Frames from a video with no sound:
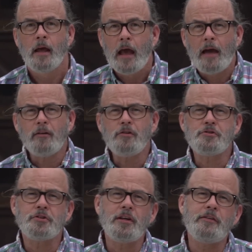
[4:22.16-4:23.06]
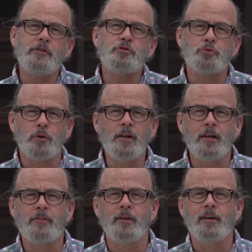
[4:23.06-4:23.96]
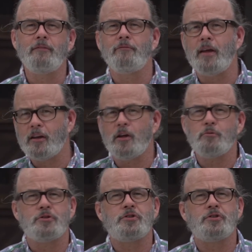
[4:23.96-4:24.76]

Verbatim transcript: How do you say the drink that Van Gogh was